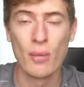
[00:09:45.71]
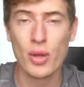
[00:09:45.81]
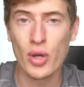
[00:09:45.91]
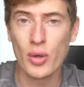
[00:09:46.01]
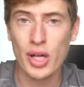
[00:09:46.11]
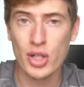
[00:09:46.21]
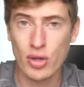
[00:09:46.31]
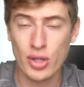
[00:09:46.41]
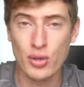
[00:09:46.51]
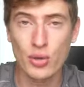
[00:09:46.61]
but the way you get a
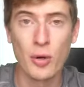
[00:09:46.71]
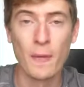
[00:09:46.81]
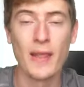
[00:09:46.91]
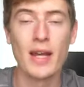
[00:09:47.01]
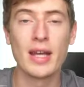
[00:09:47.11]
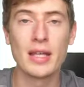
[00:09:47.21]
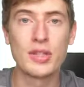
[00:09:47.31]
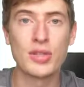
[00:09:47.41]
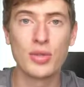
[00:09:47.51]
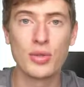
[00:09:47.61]
trust score
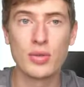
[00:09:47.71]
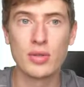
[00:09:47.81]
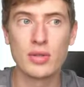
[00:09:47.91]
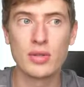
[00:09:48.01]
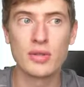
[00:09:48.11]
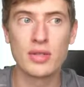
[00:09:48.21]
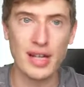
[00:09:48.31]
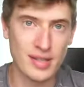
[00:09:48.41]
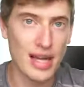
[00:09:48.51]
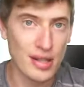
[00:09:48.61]
is to
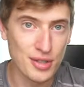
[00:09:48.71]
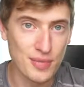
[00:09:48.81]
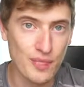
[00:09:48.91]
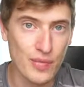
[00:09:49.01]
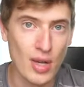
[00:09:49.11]
get sales.